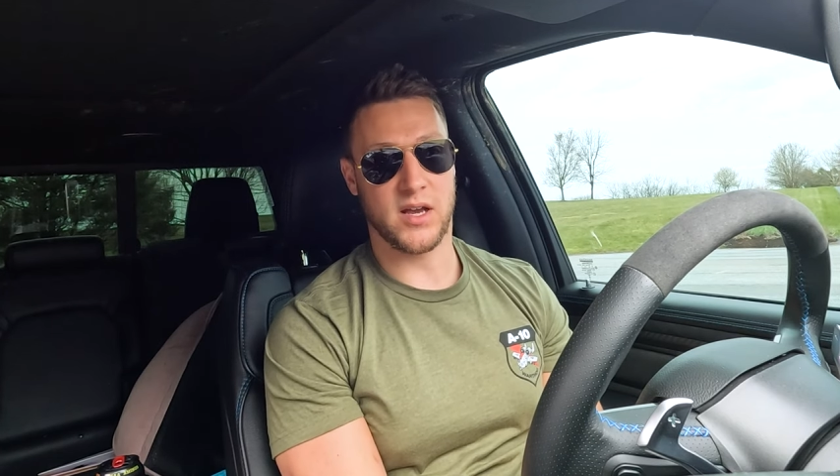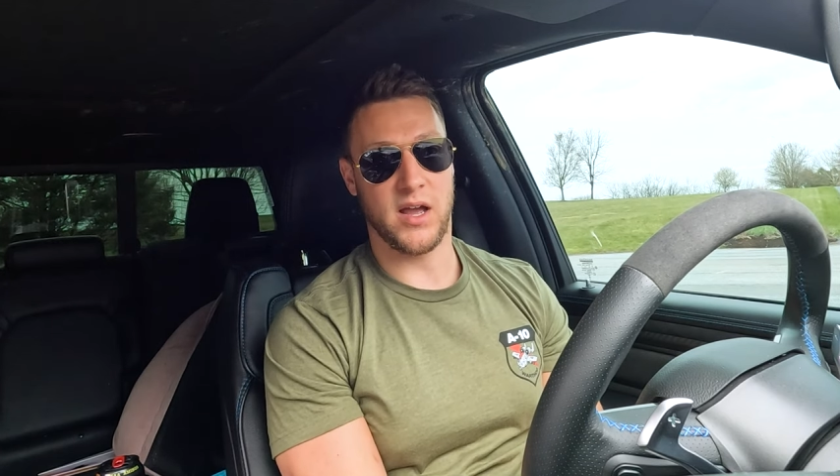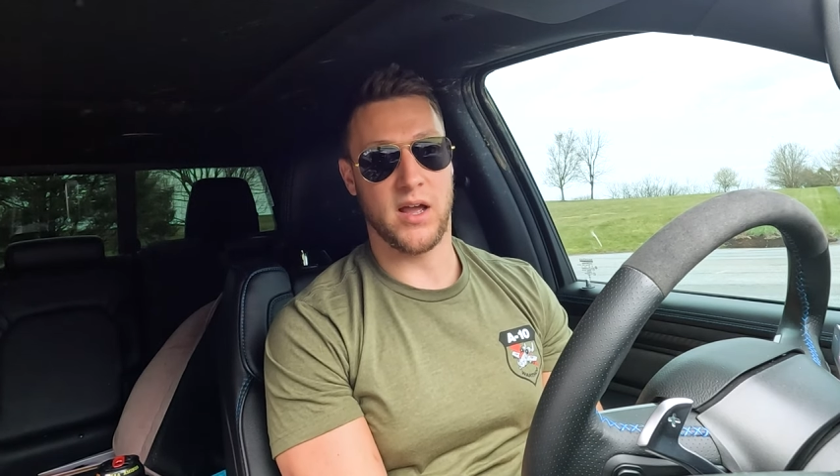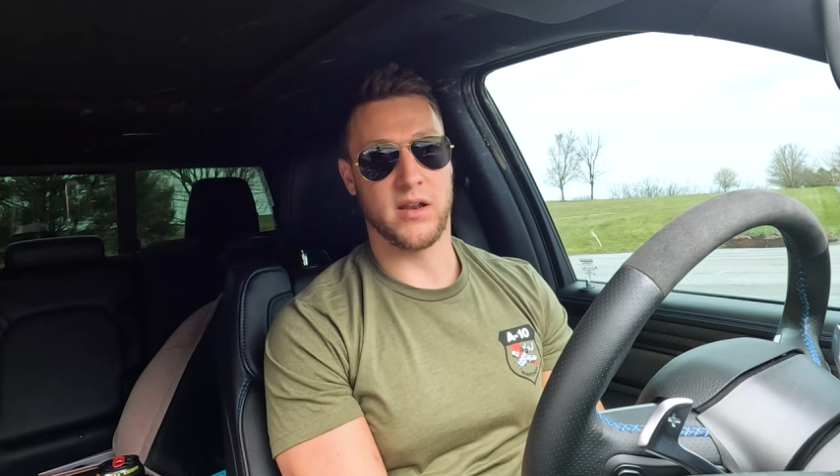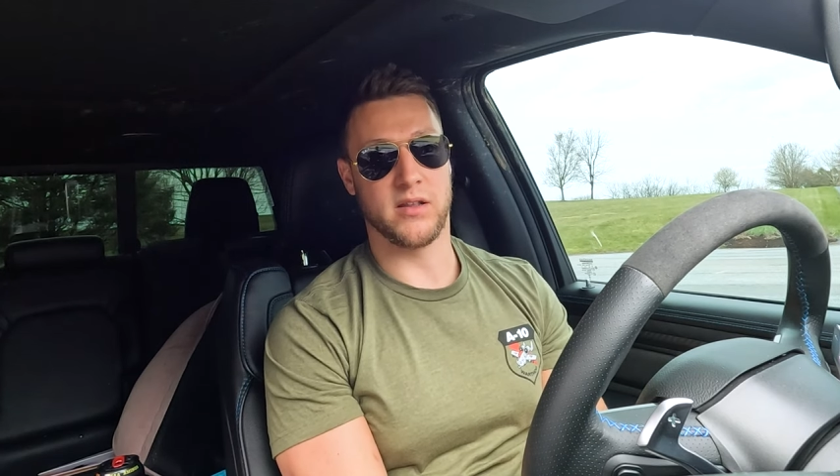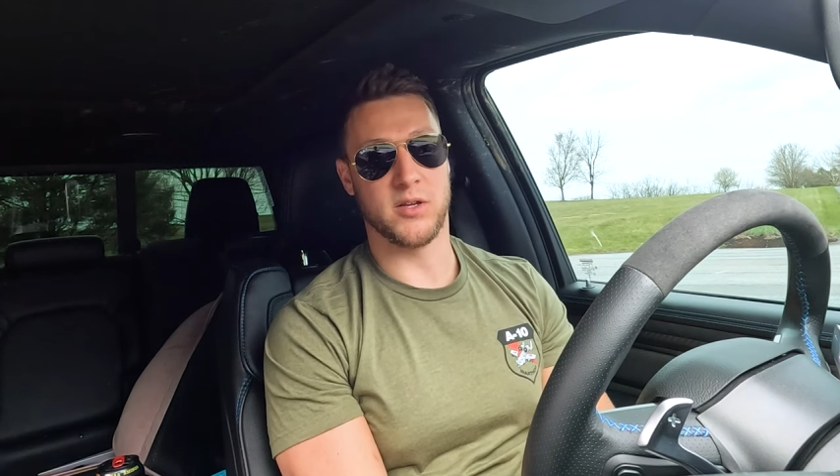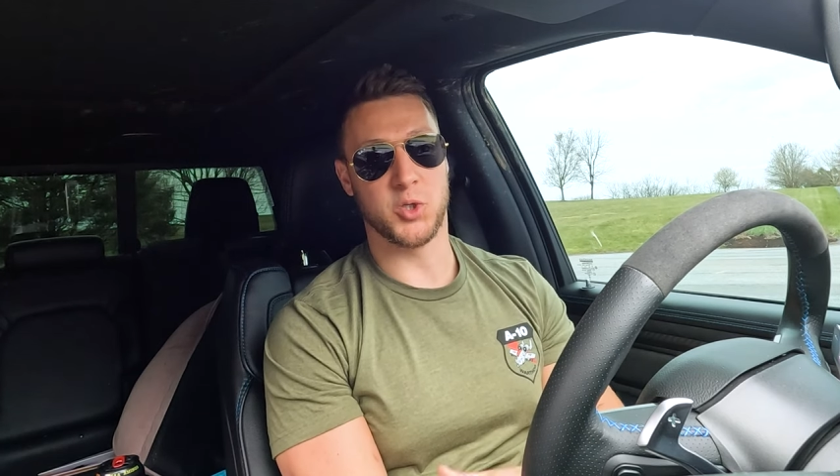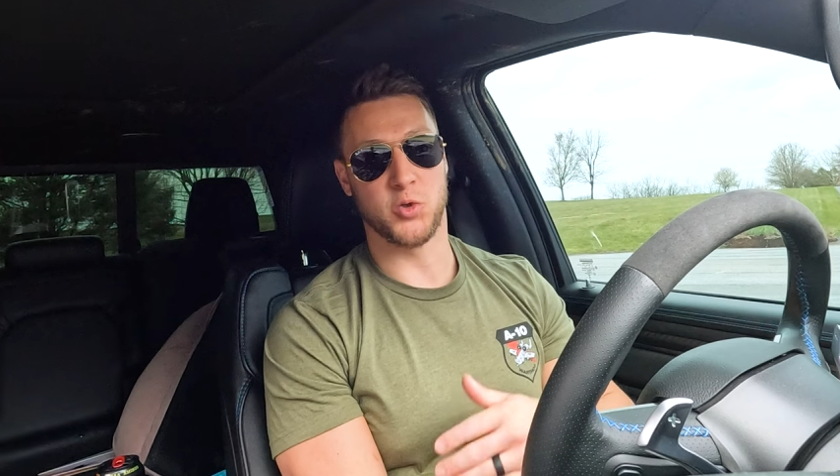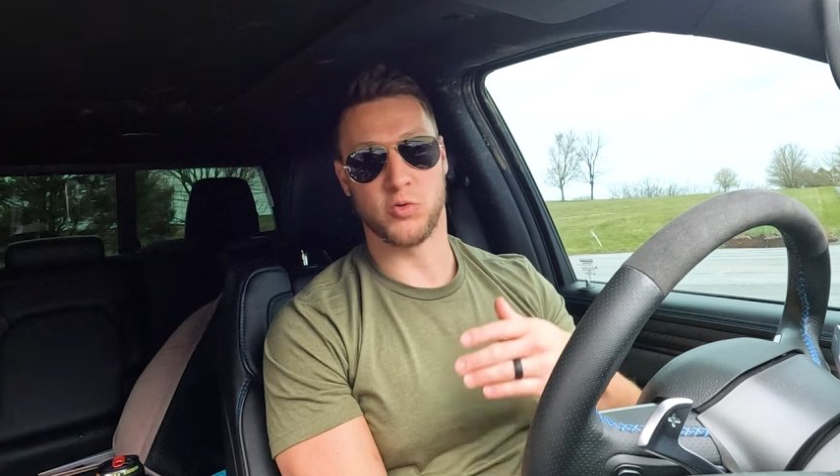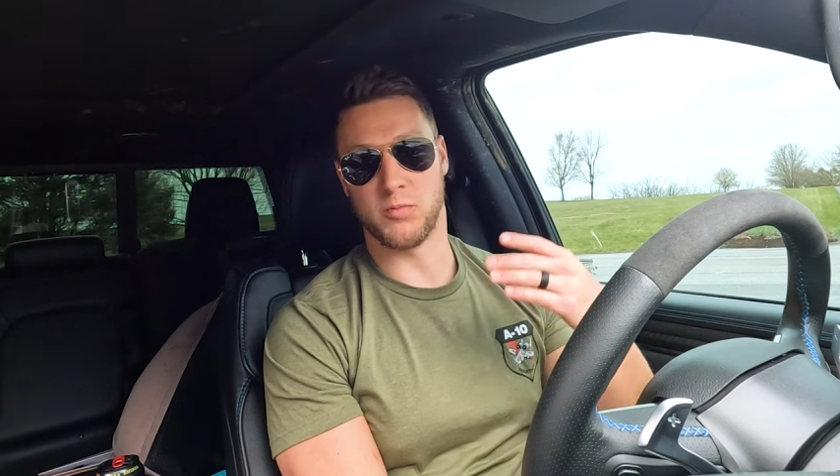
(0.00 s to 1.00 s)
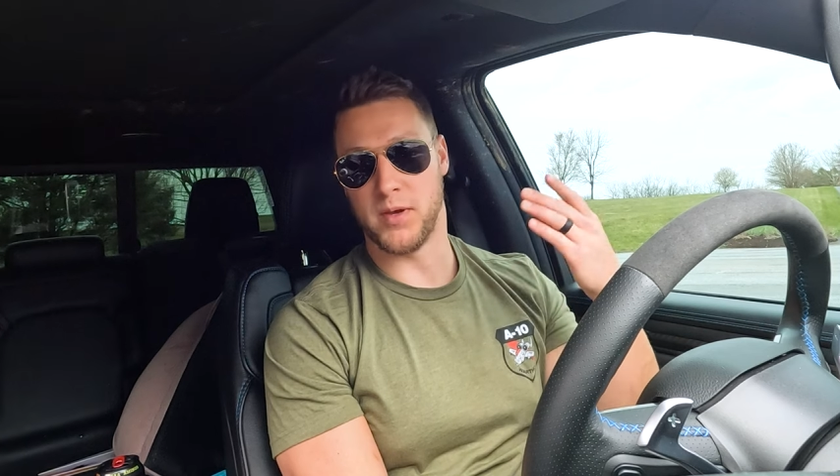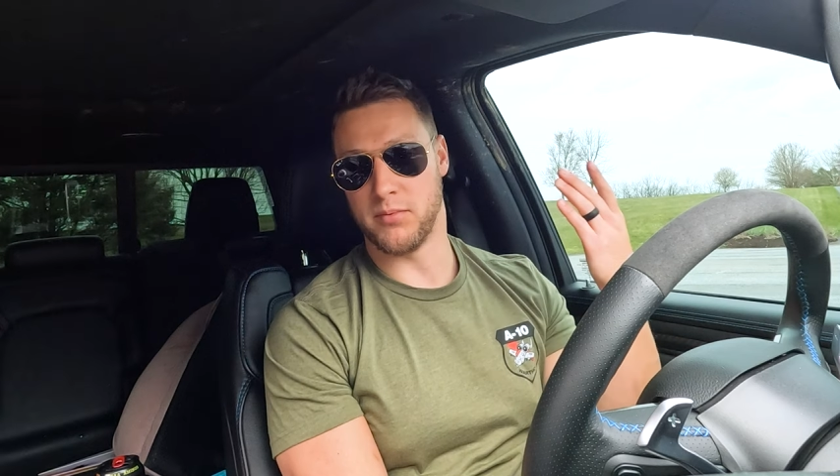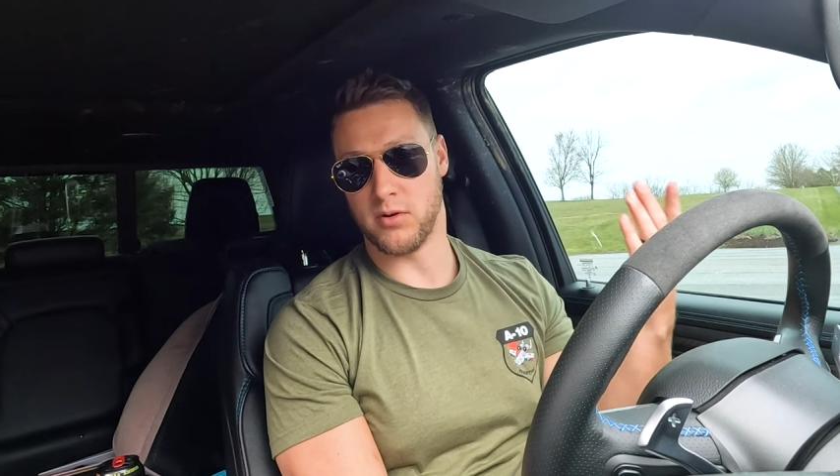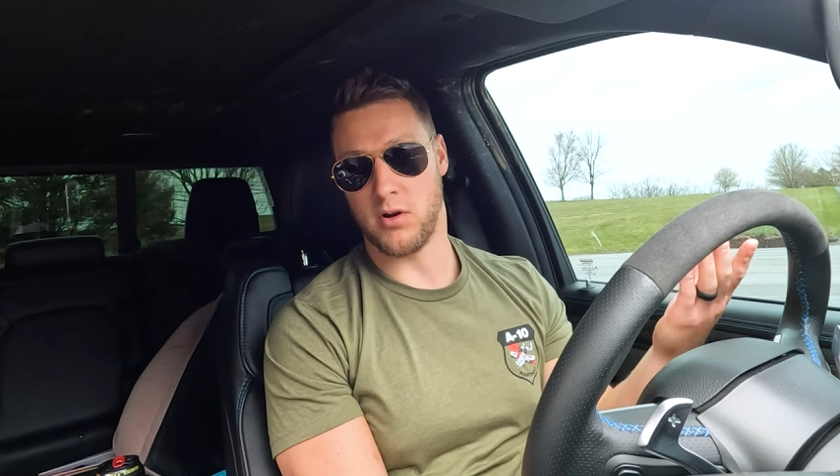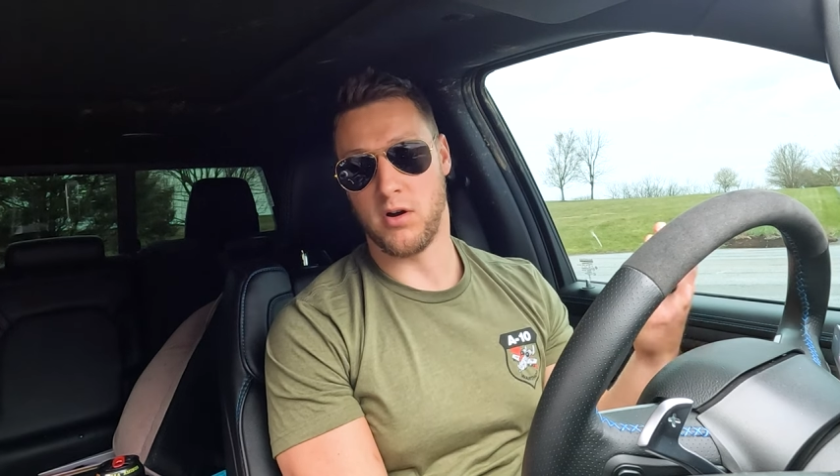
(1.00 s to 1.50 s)
I had issues with
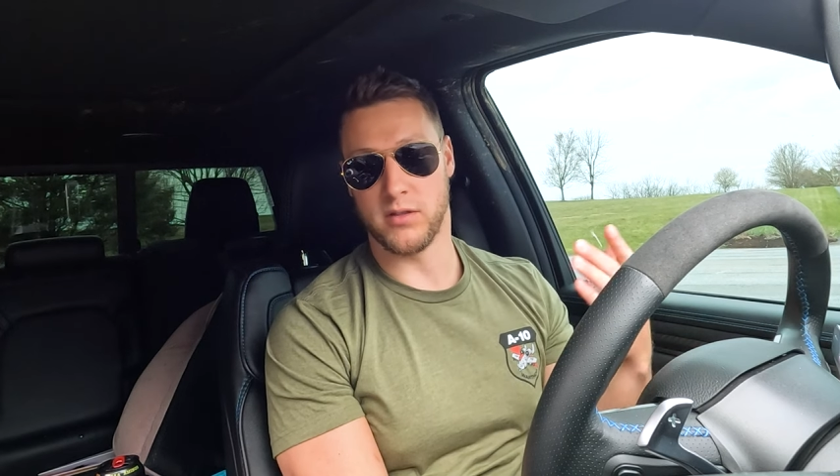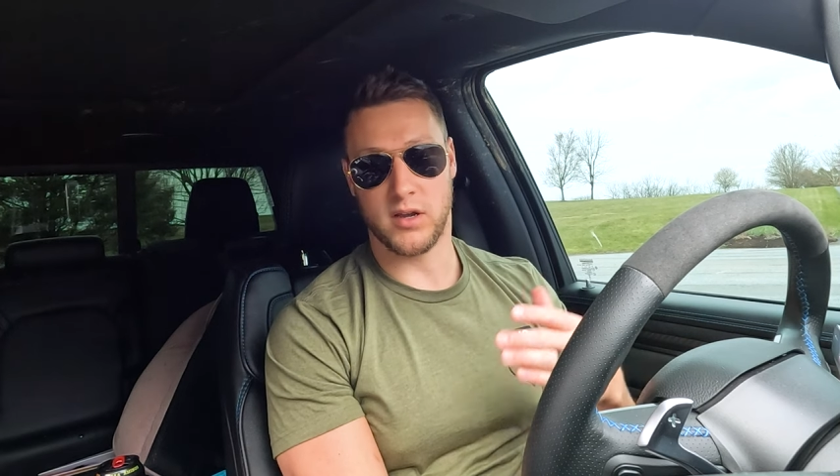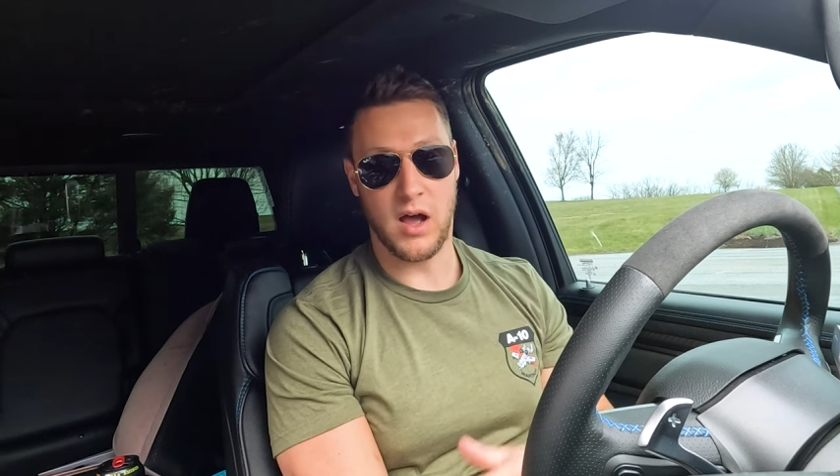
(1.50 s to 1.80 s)
people calling the